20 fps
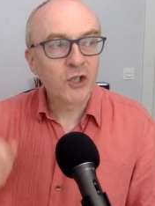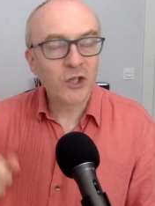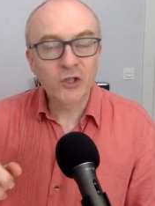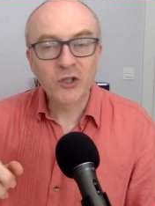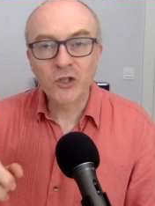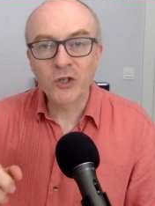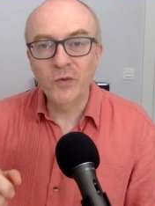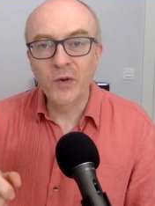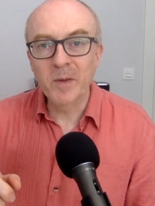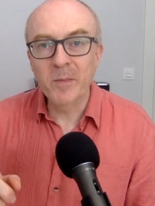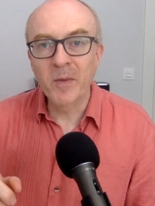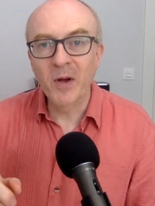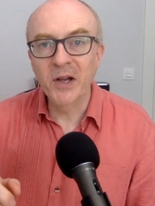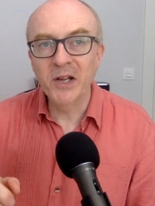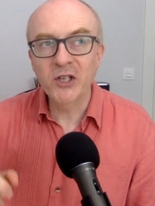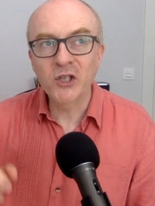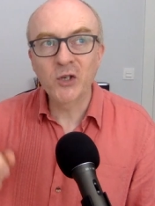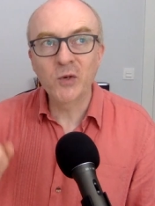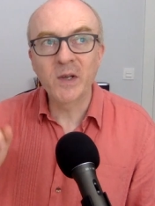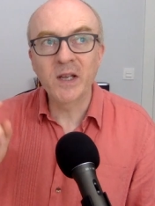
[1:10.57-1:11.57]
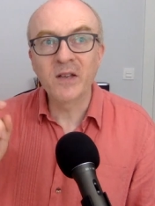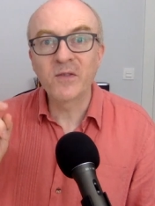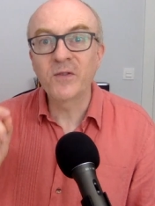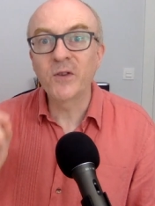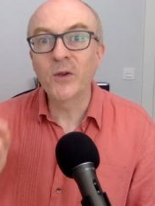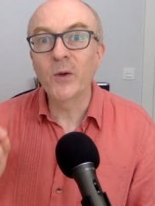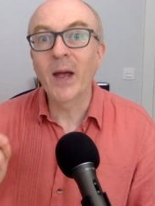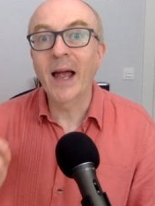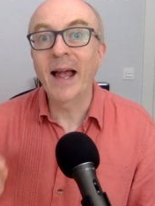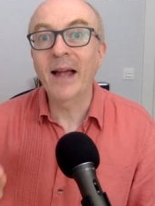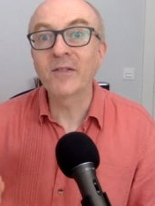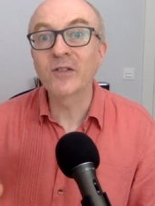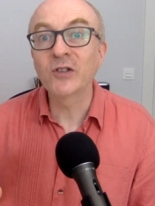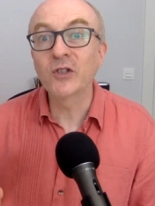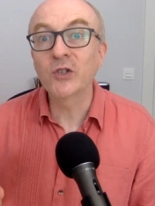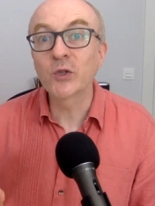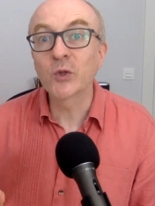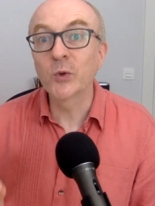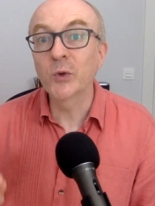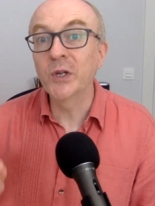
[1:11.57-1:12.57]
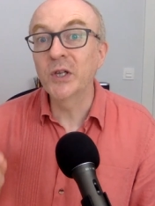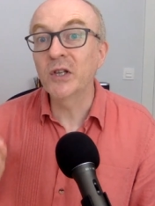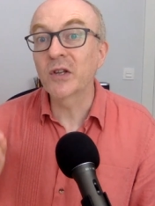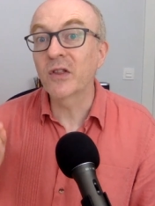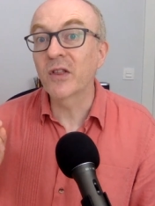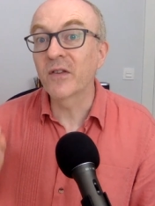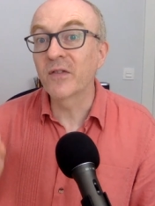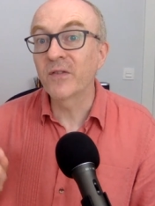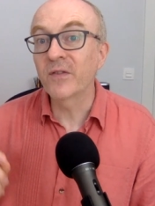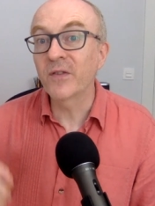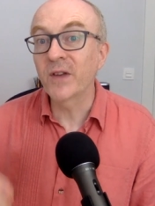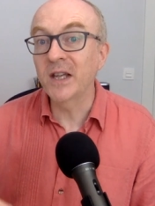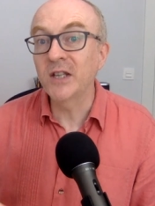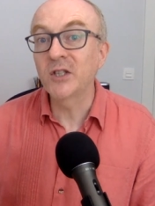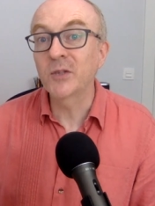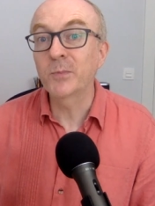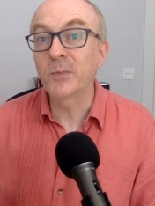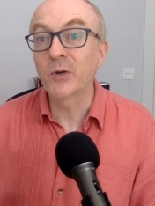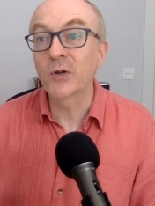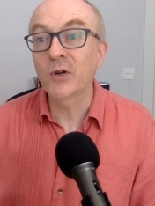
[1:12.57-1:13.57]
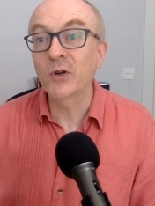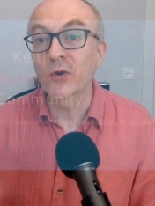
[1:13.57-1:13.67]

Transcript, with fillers: Just to remind you, if you haven't joined the Facebook